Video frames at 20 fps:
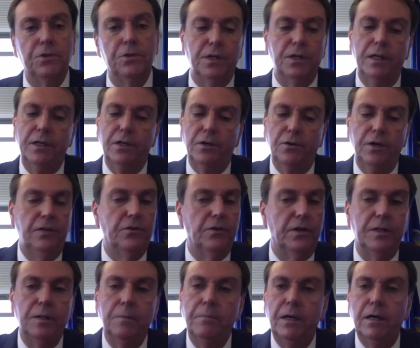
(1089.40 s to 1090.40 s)
are either
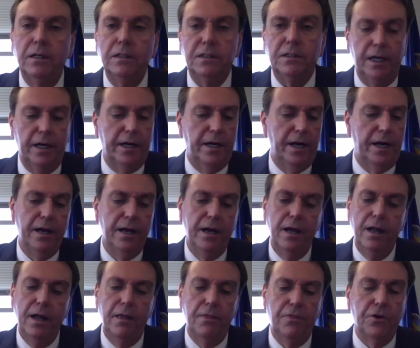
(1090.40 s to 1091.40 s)
in the military,
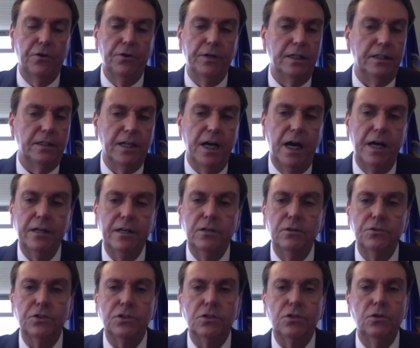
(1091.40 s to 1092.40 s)
they're in a
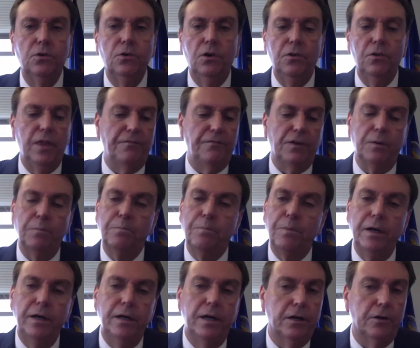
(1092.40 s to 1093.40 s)
technical school, they've
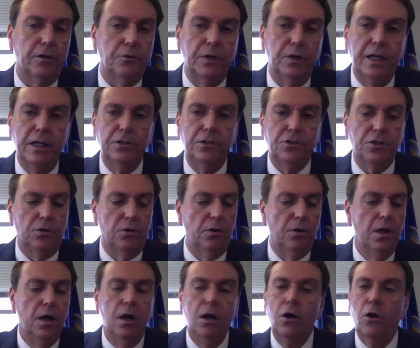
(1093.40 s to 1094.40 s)
completed a credential,
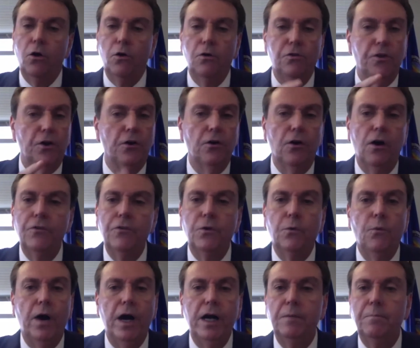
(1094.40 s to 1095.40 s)
or they're on their
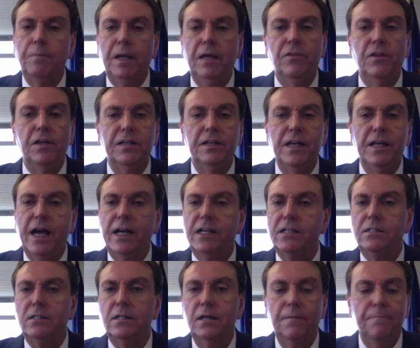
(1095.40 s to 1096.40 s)
way to be the
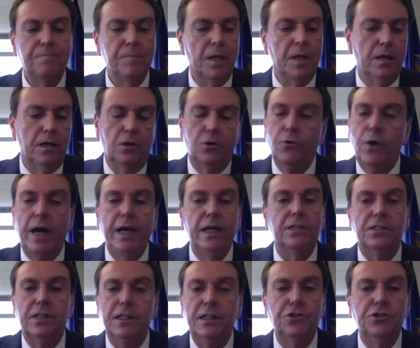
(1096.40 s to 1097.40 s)
next
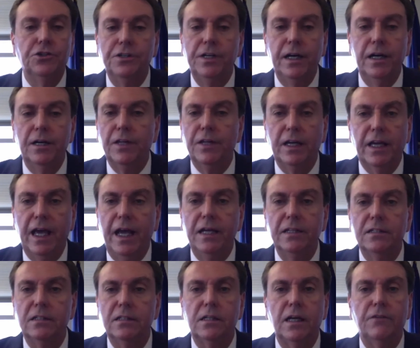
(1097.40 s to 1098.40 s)
greatest engineer that
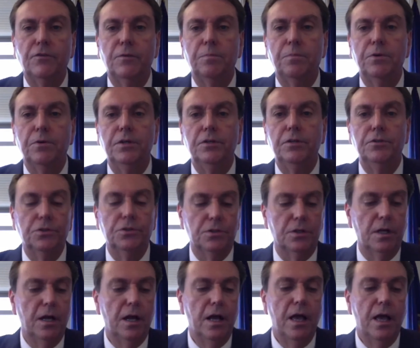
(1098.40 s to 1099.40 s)
Kansas ever produced.
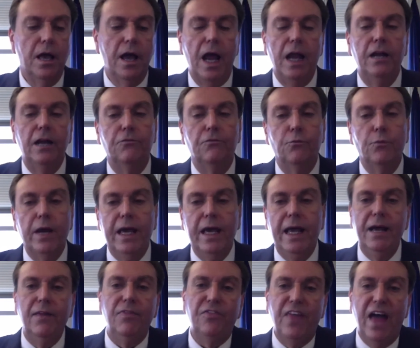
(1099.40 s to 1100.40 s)
And if we
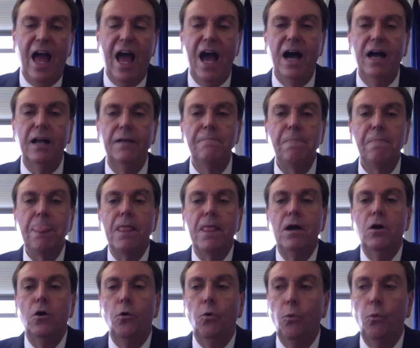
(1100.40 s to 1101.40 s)
hit that,
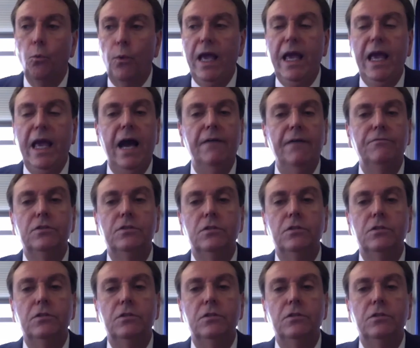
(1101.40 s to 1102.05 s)
we have